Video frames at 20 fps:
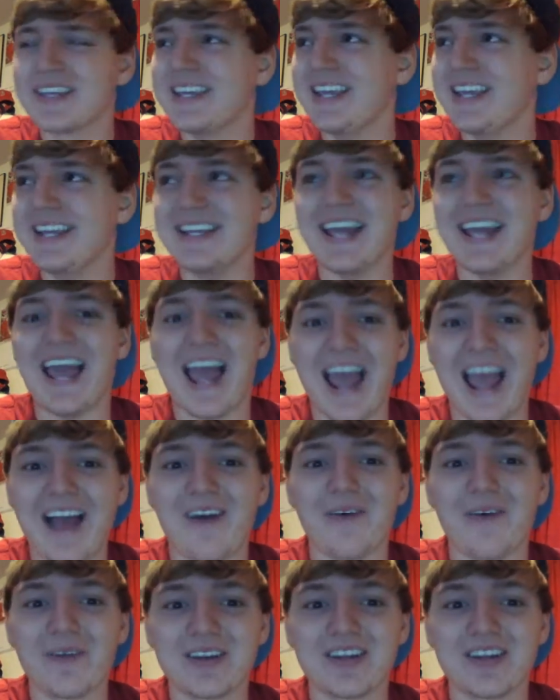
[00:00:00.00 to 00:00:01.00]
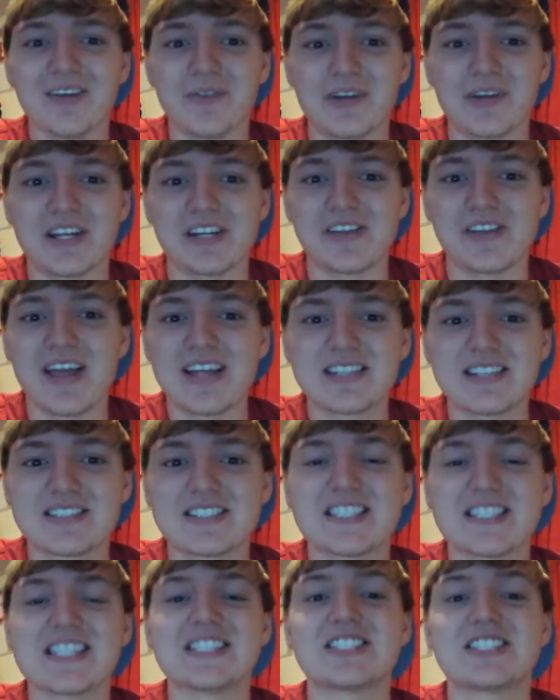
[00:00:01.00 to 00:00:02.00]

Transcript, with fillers: Get out of here. That's